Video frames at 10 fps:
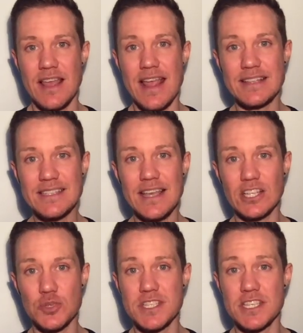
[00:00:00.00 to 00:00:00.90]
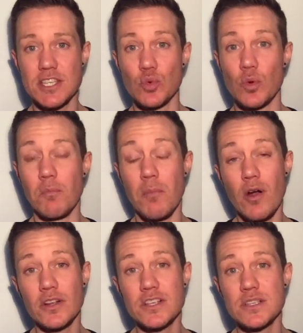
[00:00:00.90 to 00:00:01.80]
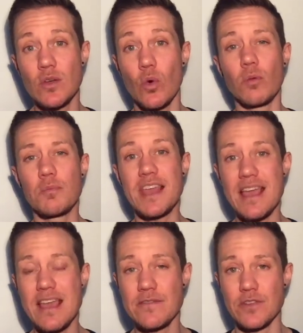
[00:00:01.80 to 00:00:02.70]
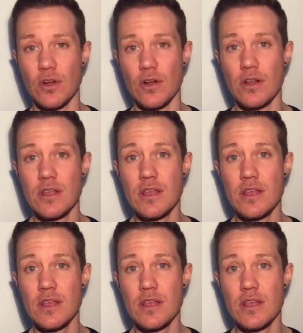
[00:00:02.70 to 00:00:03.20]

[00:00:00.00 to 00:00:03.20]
anti-LGBTQ remarks or behavior